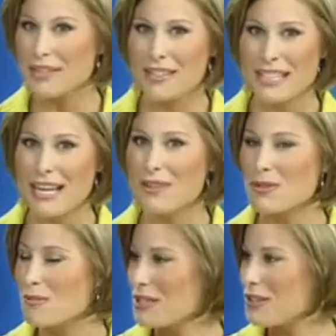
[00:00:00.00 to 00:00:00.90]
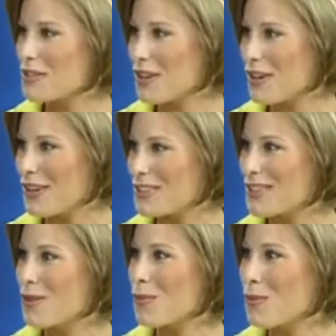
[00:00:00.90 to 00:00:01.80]
a day, those meals aren't
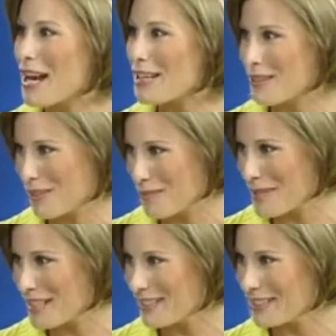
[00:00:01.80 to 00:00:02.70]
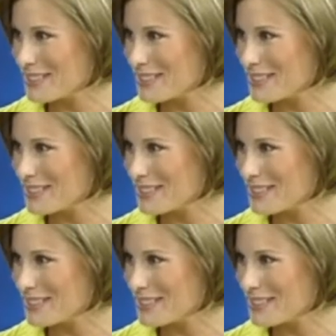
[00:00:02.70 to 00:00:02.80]
regular meals.